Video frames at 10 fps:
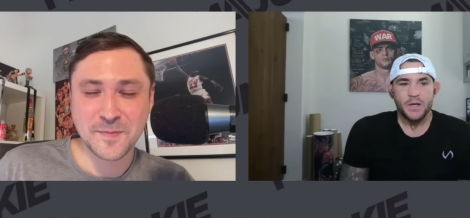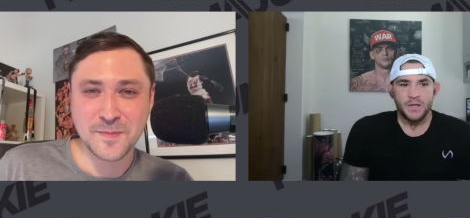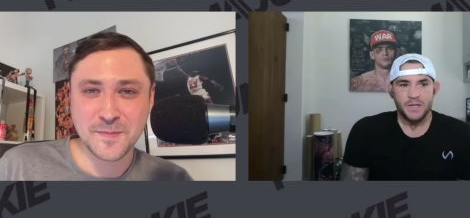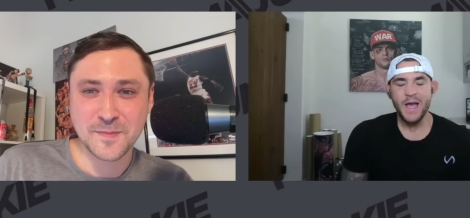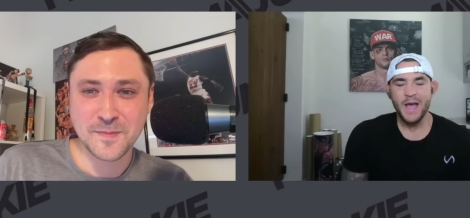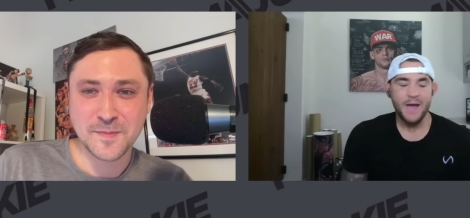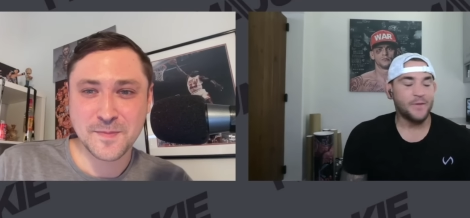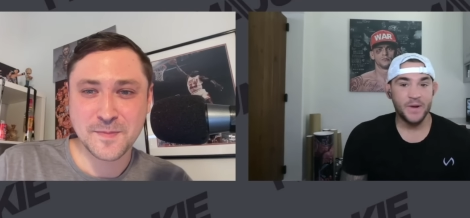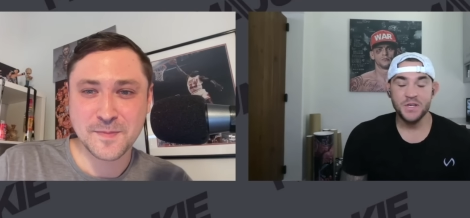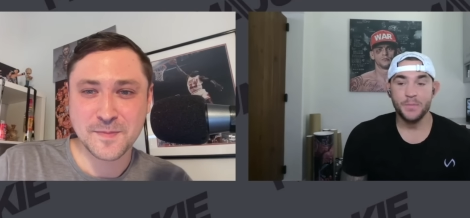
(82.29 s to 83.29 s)
Speaker 1: Yeah, I have
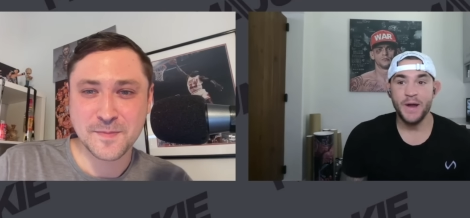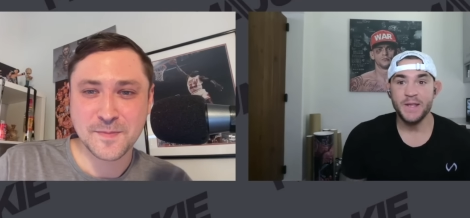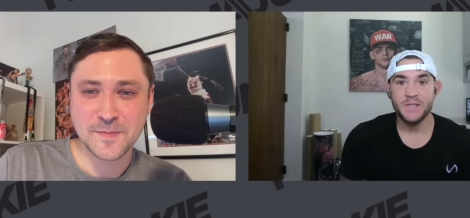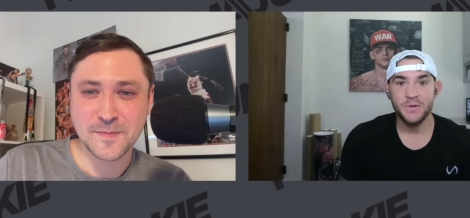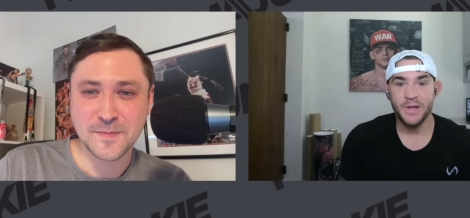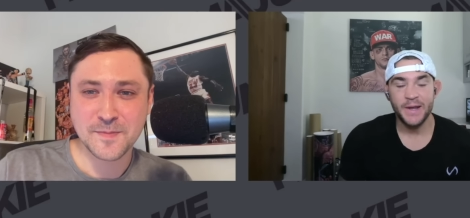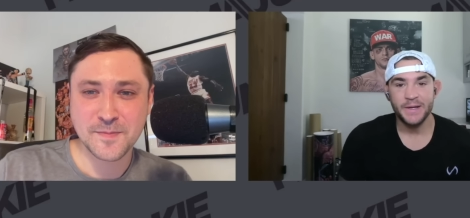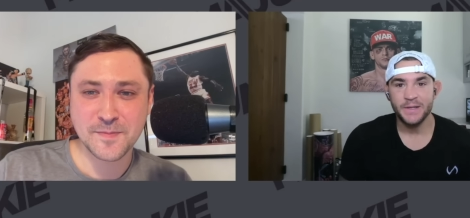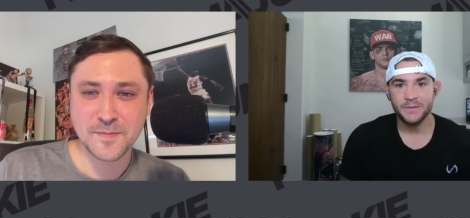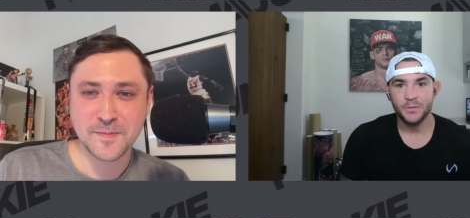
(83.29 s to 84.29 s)
a bunch of buddies who are
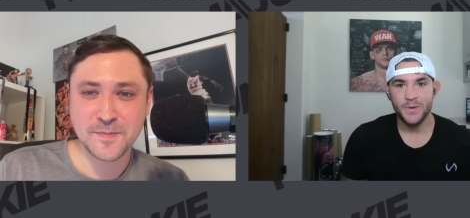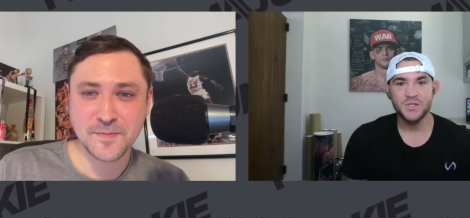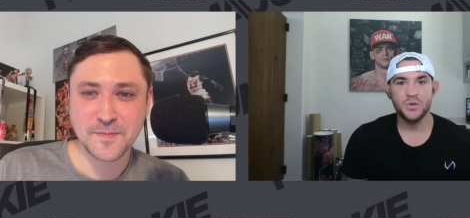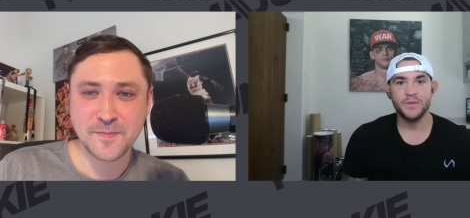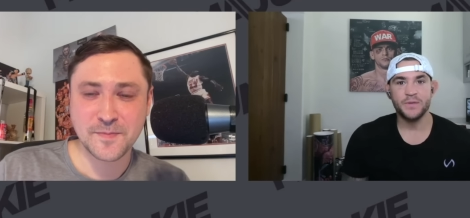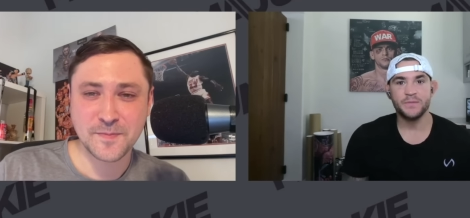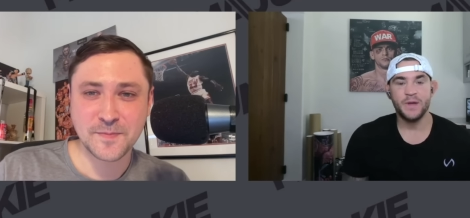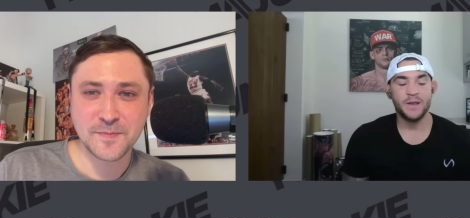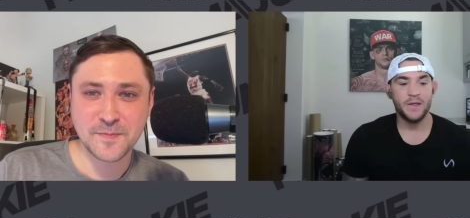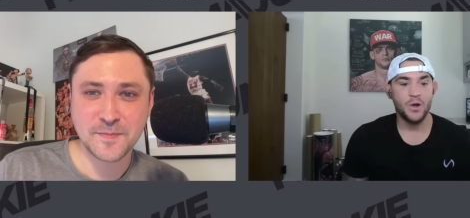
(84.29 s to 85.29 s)
wrestled
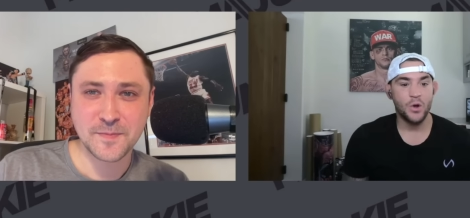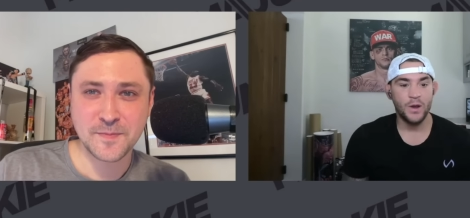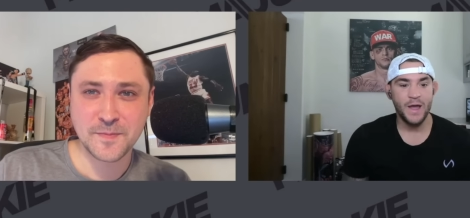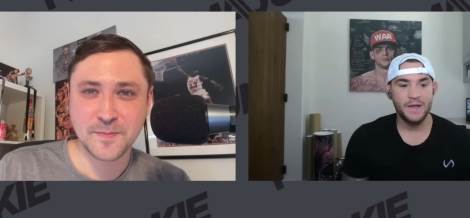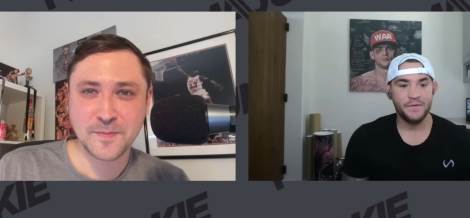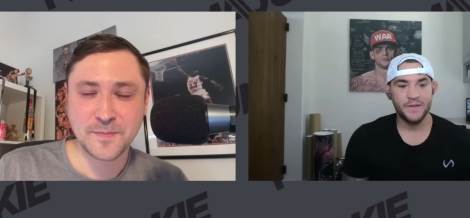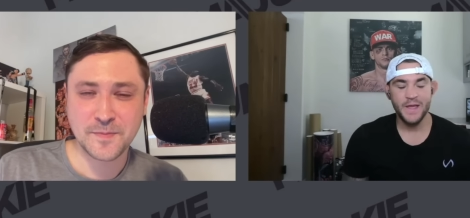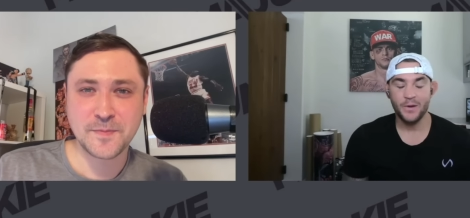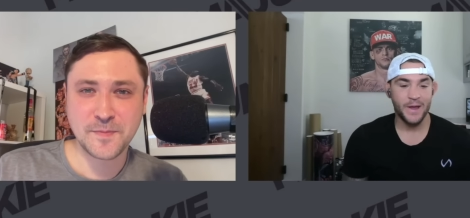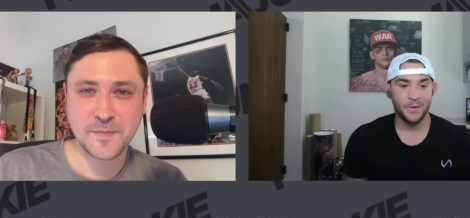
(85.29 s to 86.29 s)
their whole life and
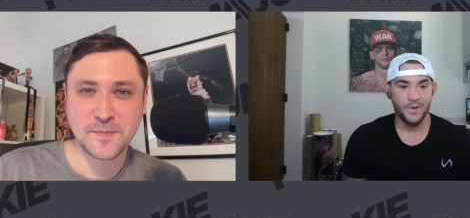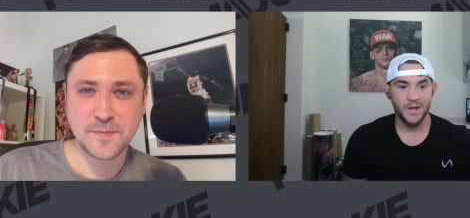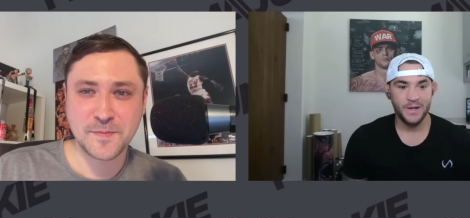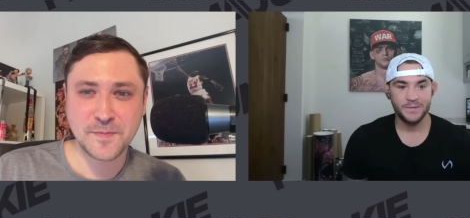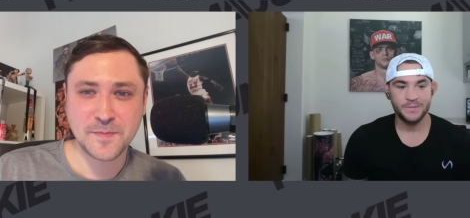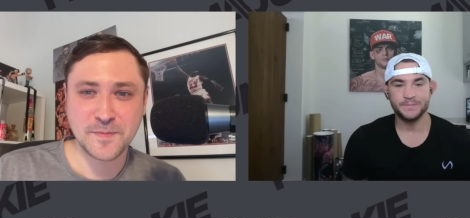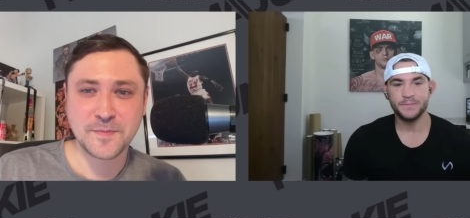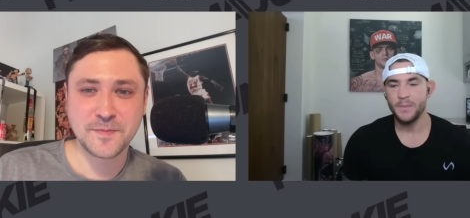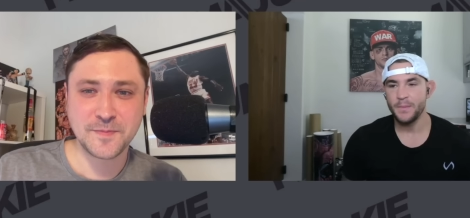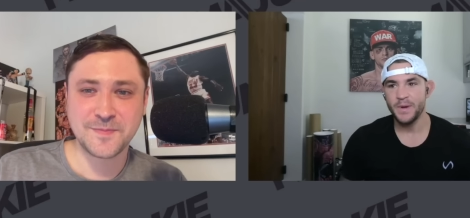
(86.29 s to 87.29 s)
they don't like running.
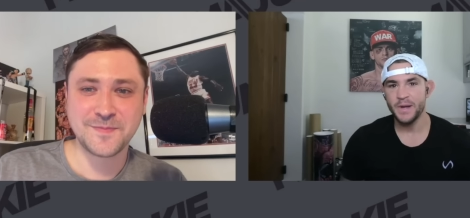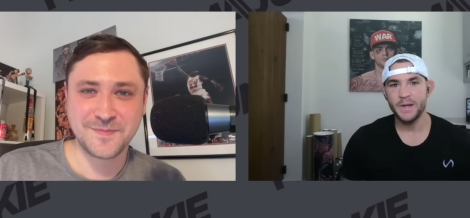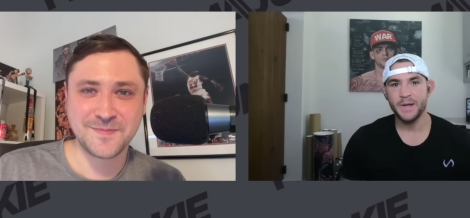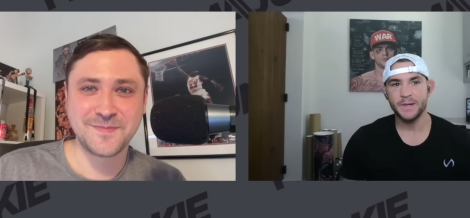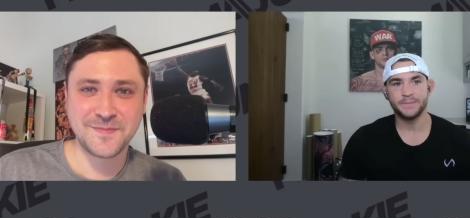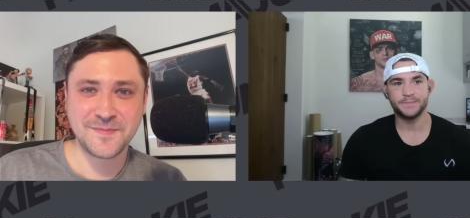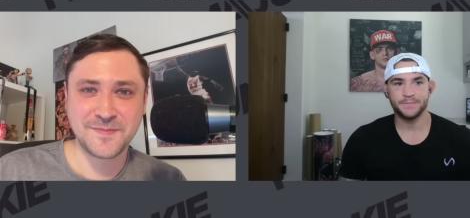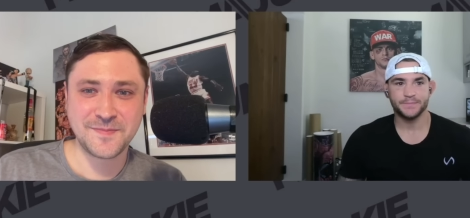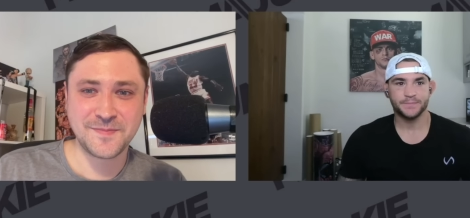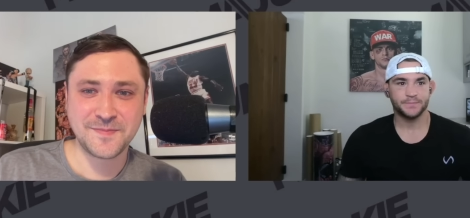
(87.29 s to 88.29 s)
But
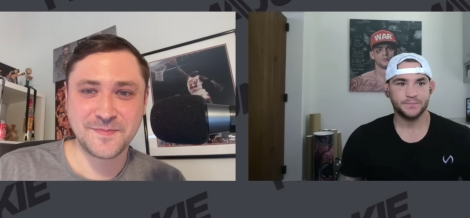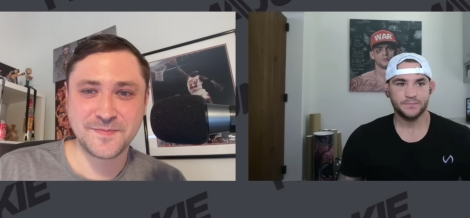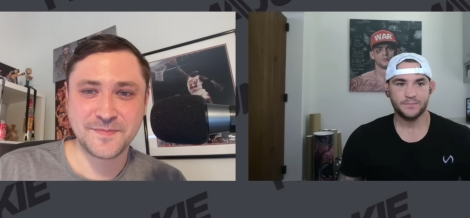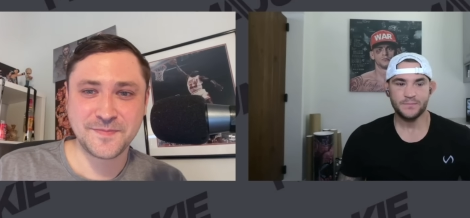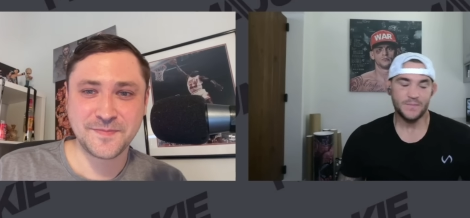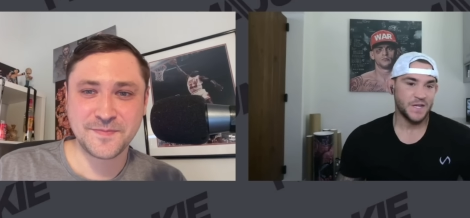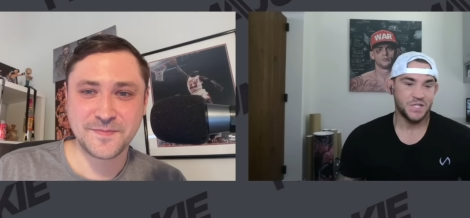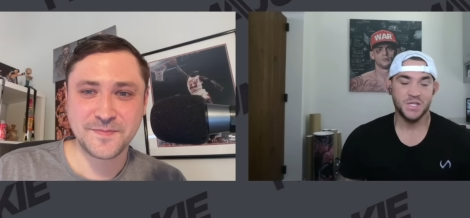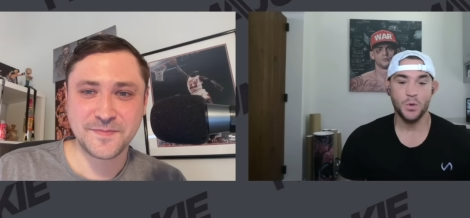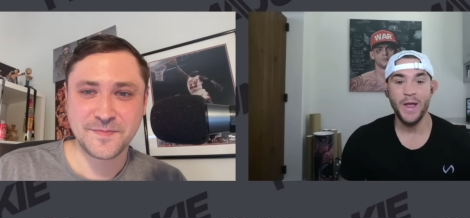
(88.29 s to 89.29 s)
it's
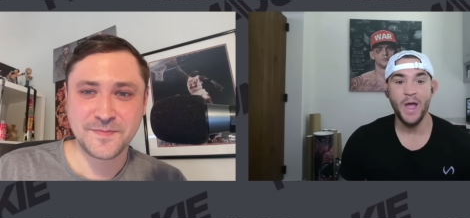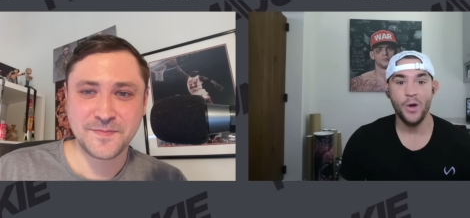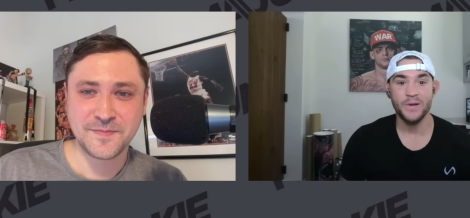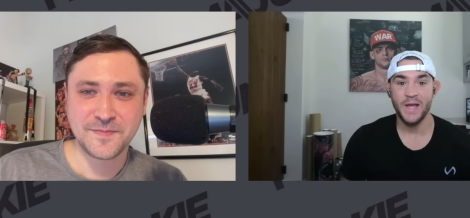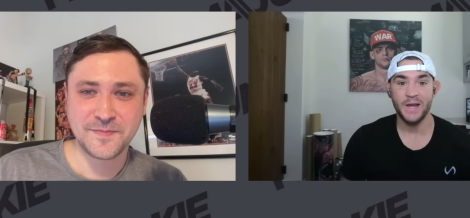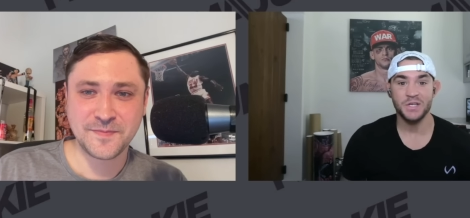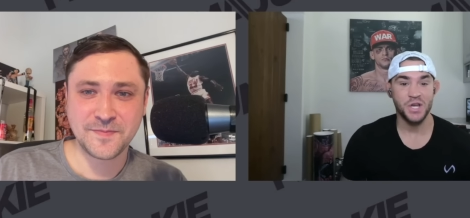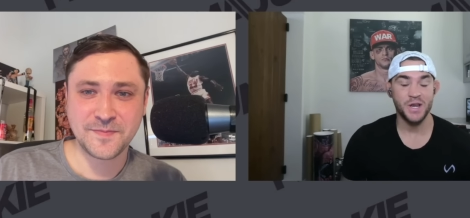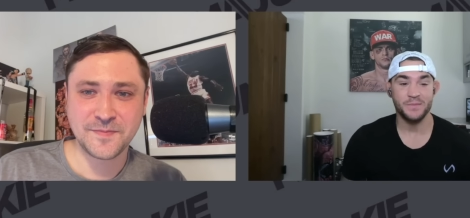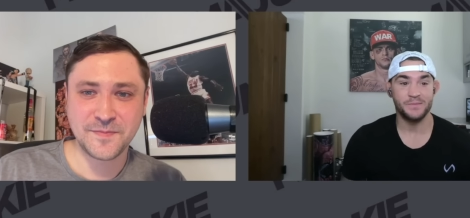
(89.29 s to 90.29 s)
just the way I always got in
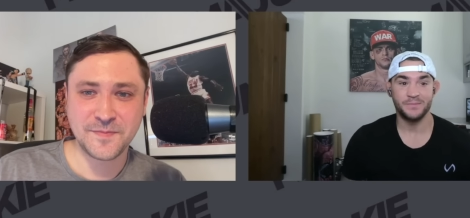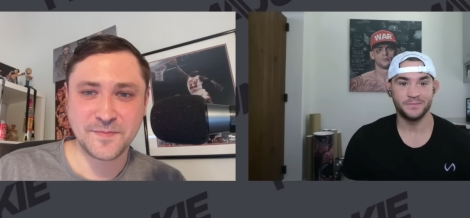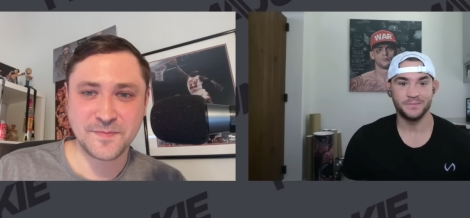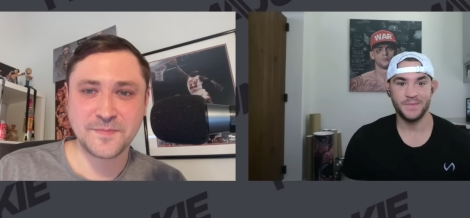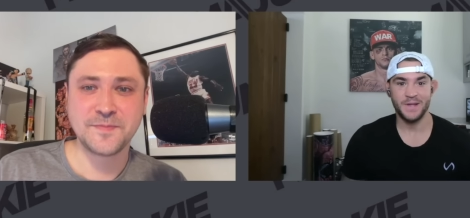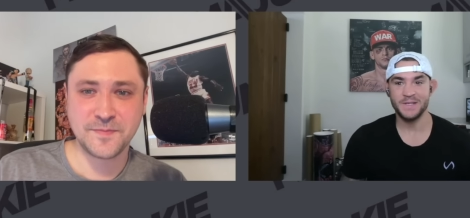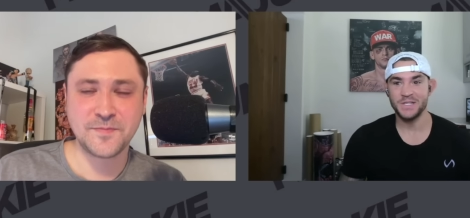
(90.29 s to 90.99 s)
shape. It's